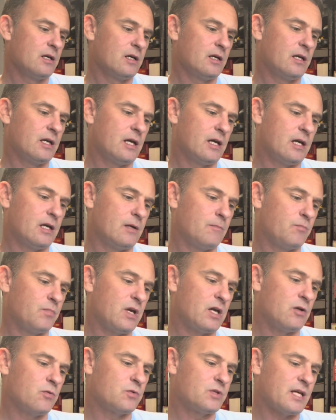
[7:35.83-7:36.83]
Yeah,
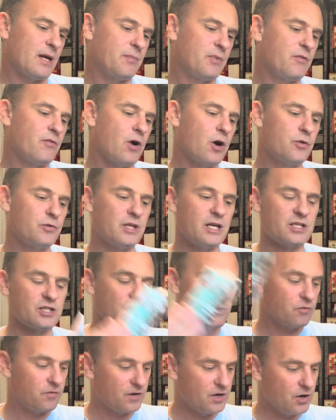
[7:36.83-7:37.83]
Beatles Abbey Road. That
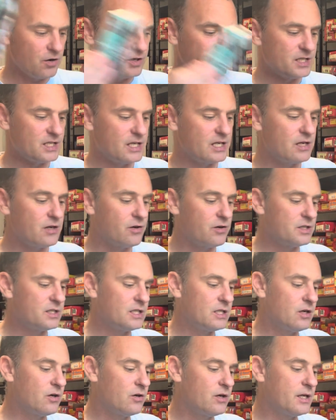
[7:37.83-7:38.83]
sold for
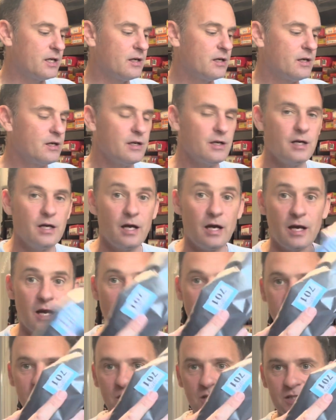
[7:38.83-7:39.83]
£19.99.
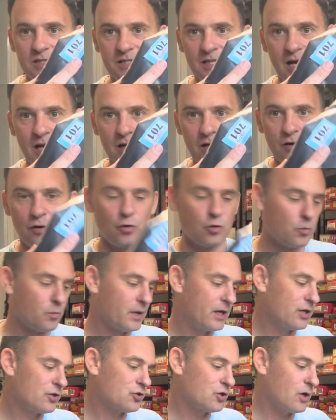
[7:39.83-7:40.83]
Another standard
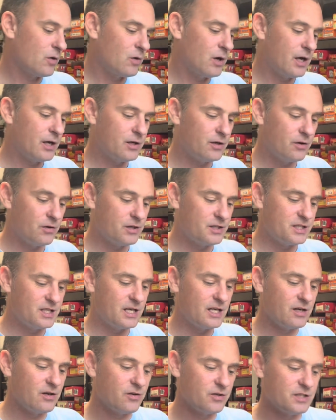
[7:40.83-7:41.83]
Hornby controller,
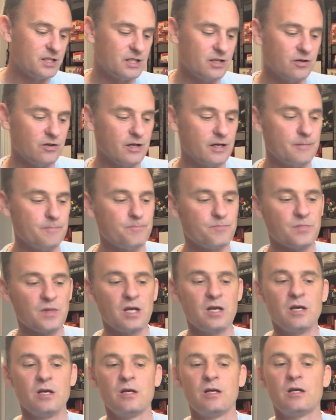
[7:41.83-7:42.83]
£19.99.
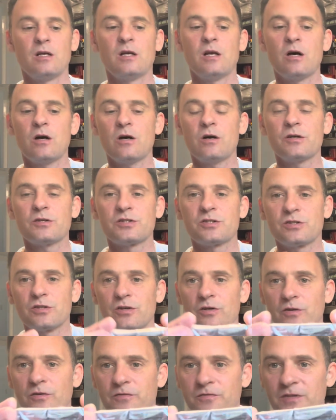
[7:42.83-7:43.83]
Last
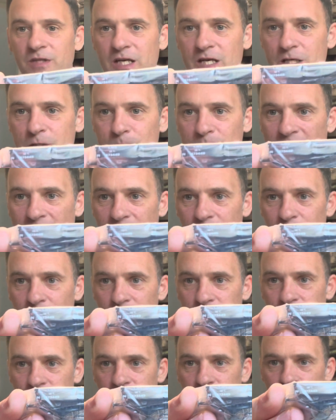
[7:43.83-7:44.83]
of these
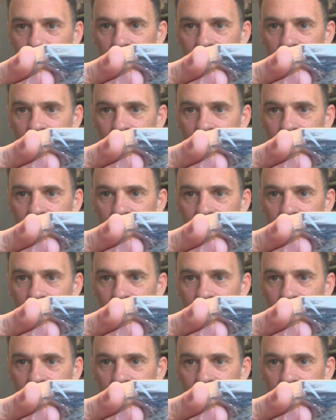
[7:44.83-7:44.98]
Backman,